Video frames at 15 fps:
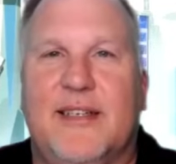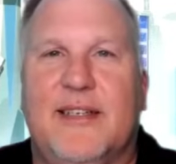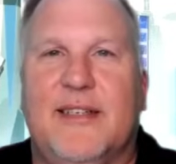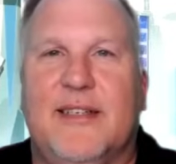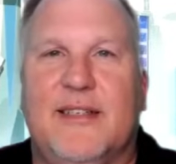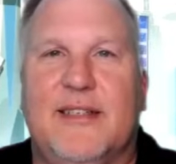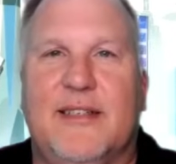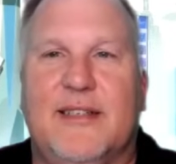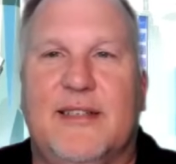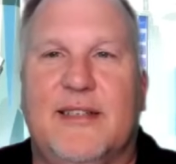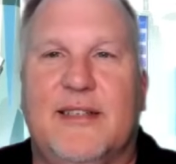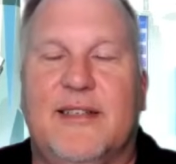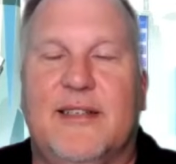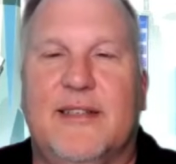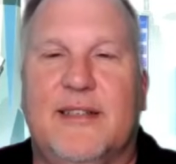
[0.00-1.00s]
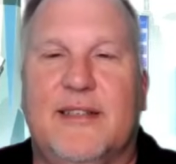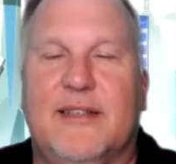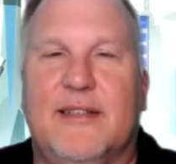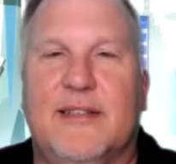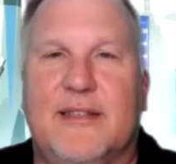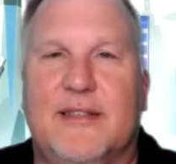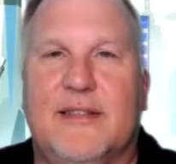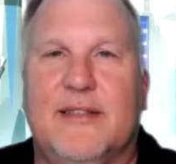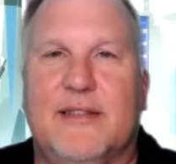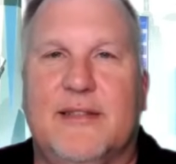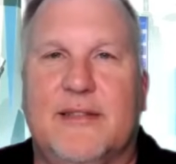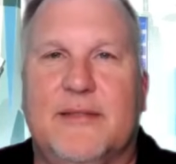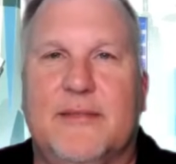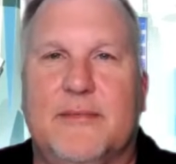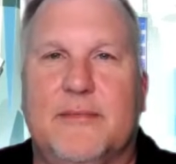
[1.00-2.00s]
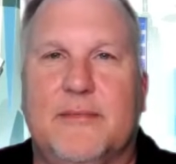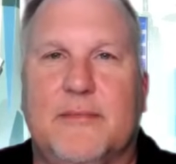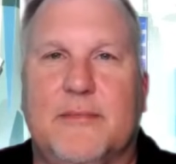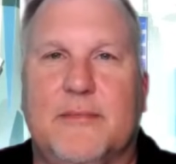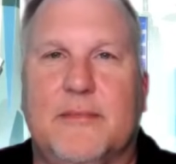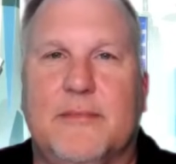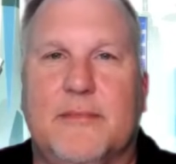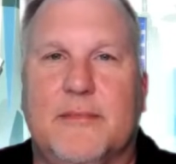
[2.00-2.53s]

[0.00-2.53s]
No words are spoken by the person on screen.